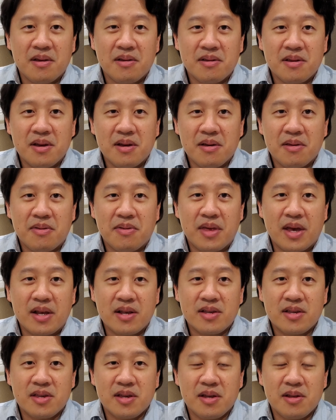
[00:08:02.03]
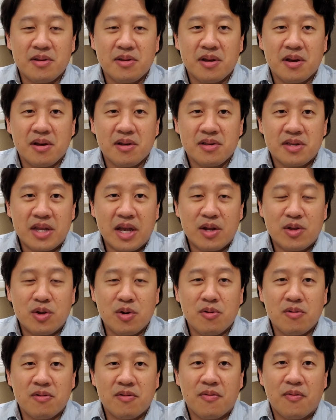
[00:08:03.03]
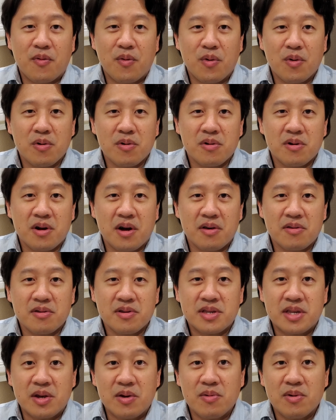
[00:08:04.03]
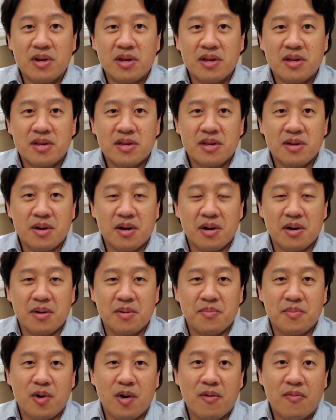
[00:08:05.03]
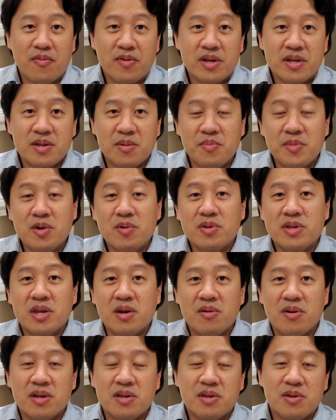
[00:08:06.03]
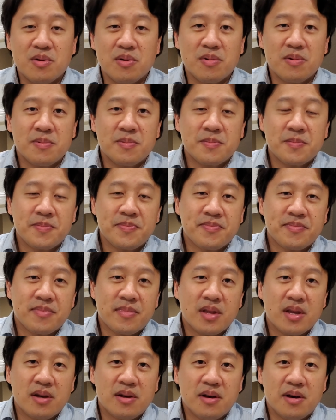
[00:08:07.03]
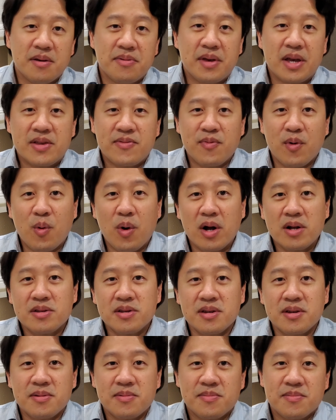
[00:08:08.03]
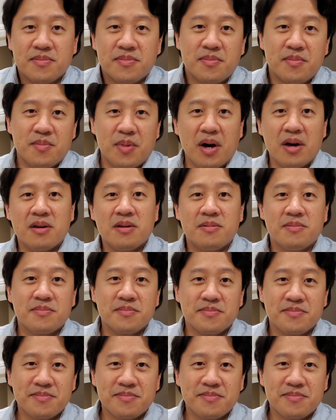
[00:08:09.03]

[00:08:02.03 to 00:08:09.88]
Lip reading: Yeah, thanks, and stay tuned for other series, hopefully some new series soon. Thanks for watching. Bye.